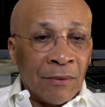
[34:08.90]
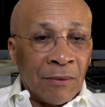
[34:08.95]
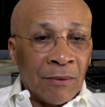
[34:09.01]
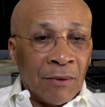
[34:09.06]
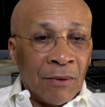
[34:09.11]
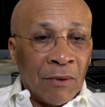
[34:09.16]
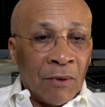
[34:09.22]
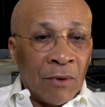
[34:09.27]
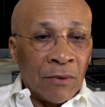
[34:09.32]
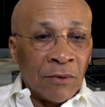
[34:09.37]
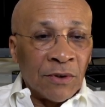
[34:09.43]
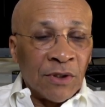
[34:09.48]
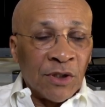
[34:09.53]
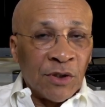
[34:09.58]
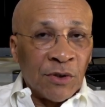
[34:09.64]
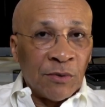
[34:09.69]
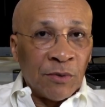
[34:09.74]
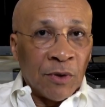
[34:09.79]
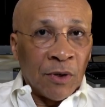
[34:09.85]
all
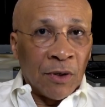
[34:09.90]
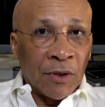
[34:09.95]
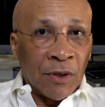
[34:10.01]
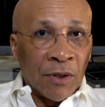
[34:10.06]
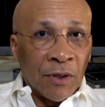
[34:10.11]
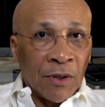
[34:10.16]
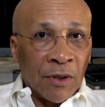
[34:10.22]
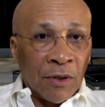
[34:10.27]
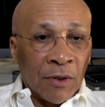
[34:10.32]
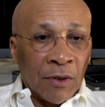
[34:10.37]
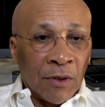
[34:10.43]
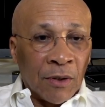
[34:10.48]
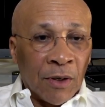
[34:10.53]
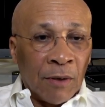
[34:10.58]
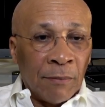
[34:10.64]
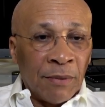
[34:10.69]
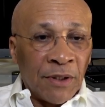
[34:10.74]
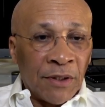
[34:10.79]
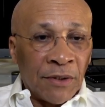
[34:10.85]
these
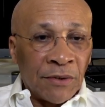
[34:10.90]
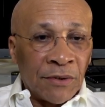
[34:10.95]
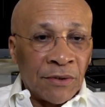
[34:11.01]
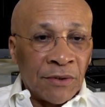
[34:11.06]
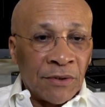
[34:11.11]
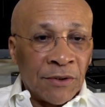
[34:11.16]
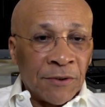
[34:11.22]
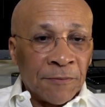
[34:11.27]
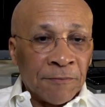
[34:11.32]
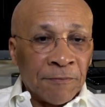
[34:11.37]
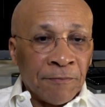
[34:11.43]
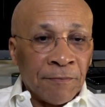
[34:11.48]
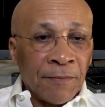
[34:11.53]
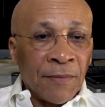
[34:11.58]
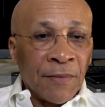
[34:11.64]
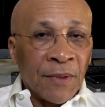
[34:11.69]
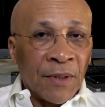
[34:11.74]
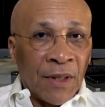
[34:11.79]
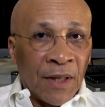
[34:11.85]
companies,
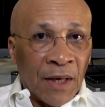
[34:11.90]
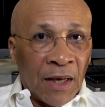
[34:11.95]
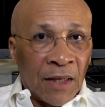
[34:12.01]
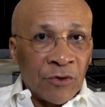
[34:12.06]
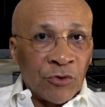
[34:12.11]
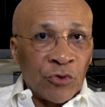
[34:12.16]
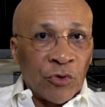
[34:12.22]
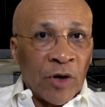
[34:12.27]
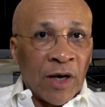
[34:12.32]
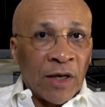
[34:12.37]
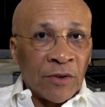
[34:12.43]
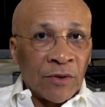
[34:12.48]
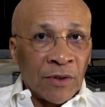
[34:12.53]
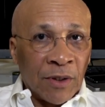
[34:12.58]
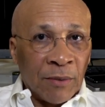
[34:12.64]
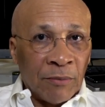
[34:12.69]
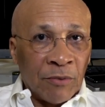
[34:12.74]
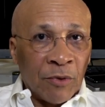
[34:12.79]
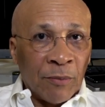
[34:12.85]
they are trying
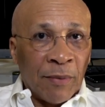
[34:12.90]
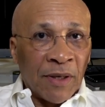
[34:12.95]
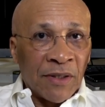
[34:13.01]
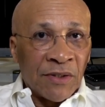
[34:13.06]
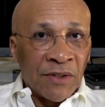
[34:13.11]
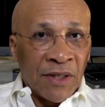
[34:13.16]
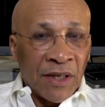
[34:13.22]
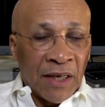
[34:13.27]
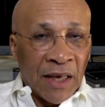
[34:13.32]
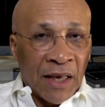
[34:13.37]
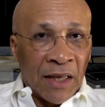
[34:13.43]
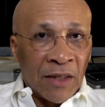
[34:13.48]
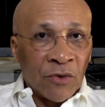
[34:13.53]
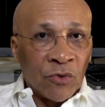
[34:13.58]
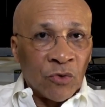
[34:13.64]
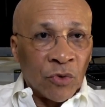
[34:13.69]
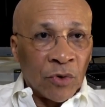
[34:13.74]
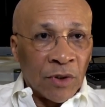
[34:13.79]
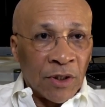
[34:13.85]
the best they can
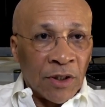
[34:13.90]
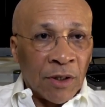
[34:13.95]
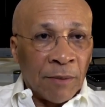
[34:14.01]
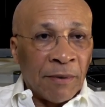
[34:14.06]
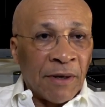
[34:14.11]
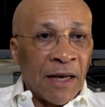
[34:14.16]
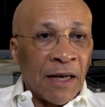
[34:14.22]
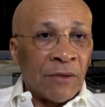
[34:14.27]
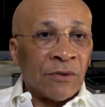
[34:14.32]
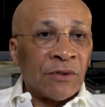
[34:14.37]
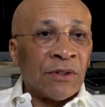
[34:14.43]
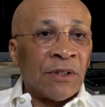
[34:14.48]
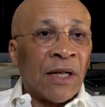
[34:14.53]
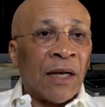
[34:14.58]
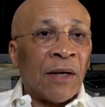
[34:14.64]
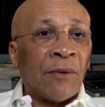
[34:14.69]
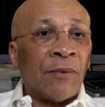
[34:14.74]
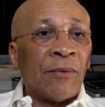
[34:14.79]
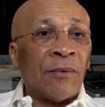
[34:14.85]
to clean up house now.